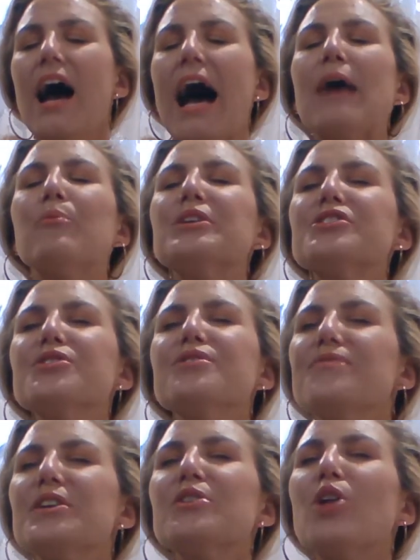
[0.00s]
I want you to
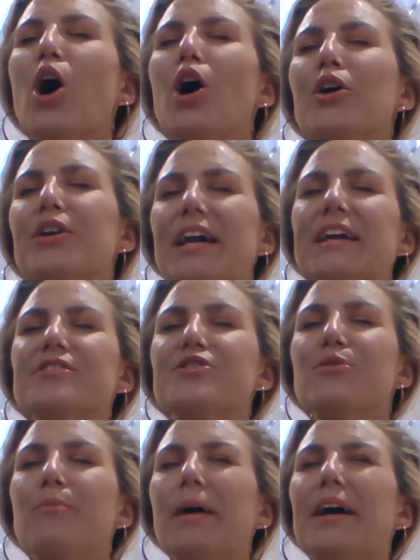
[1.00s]
feel
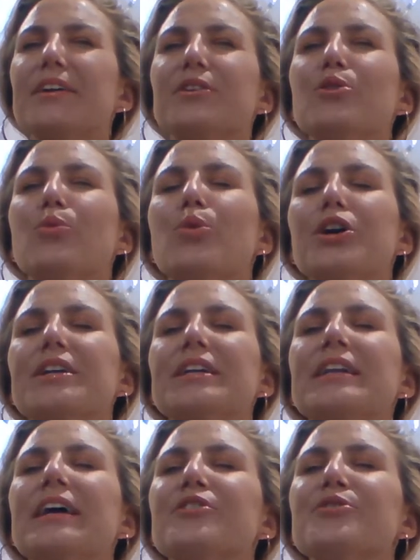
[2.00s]
Archangel Michael working
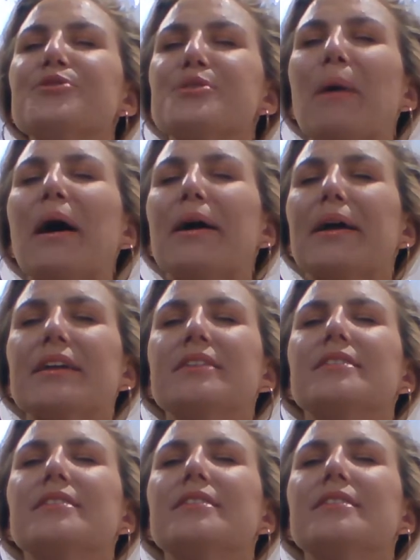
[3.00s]
on your spine.